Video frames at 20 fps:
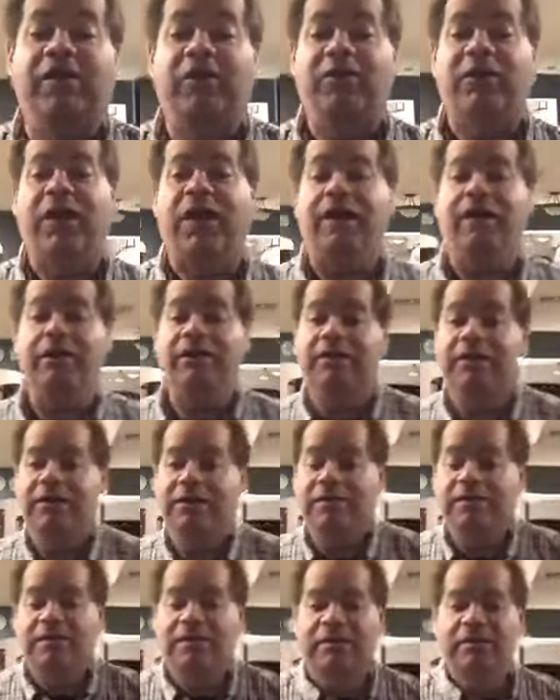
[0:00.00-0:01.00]
okay.
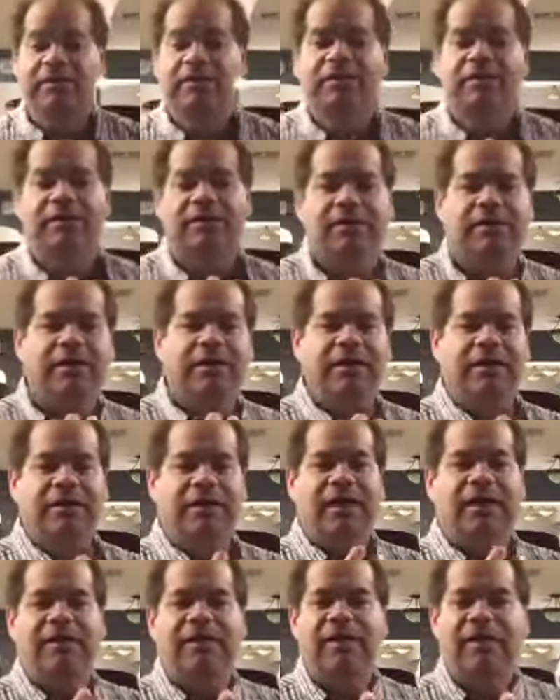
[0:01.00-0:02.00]

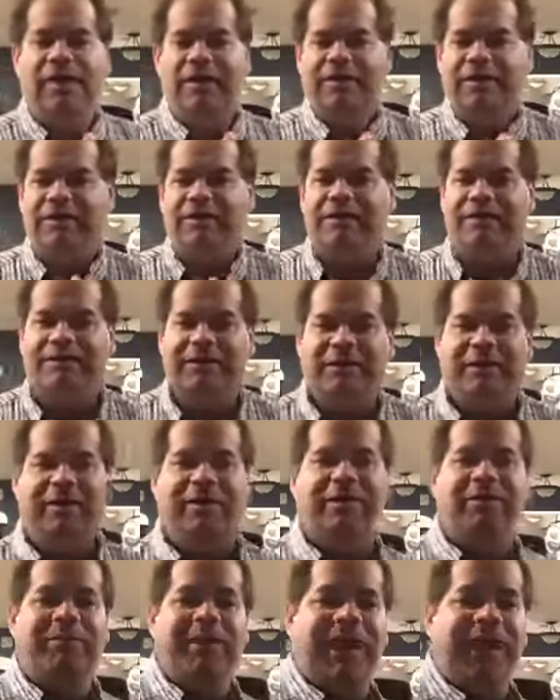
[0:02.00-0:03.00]
Uh, you
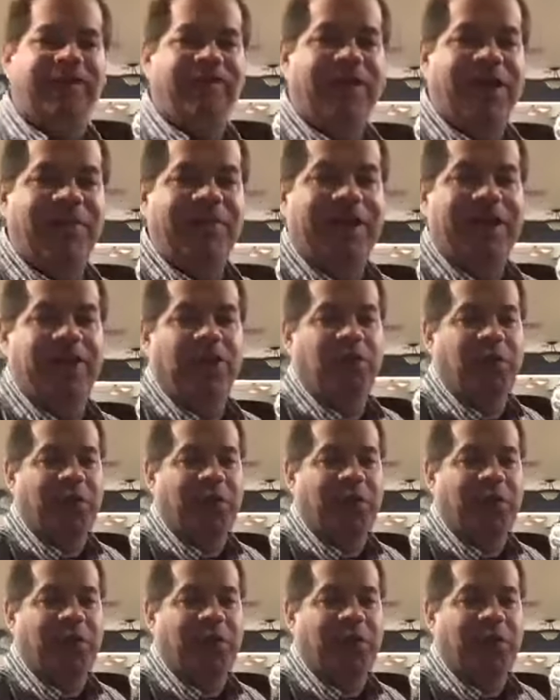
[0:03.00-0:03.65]
know, may have to come out of the